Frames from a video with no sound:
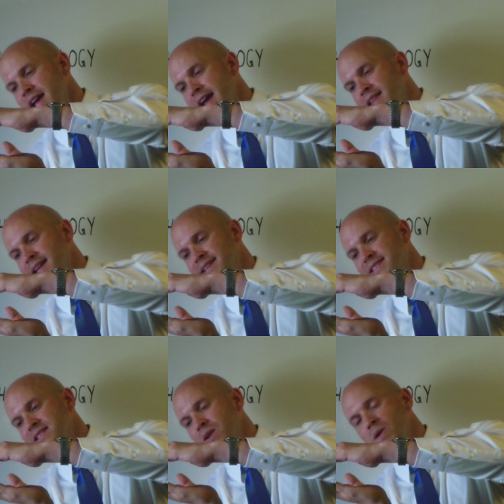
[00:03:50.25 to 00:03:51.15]
and then
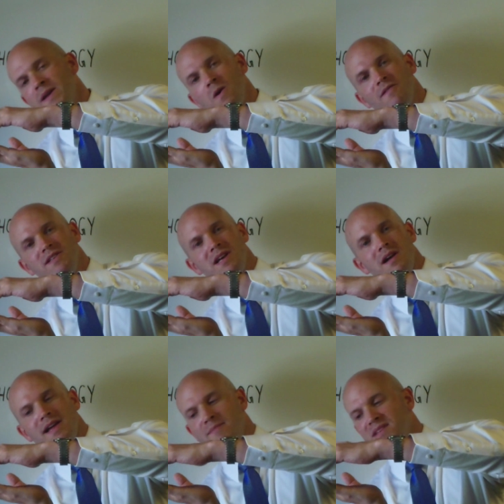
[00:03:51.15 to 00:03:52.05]
slowly over
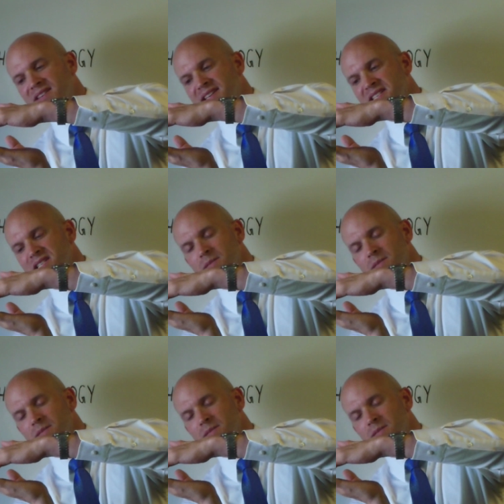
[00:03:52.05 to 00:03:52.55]
time the disc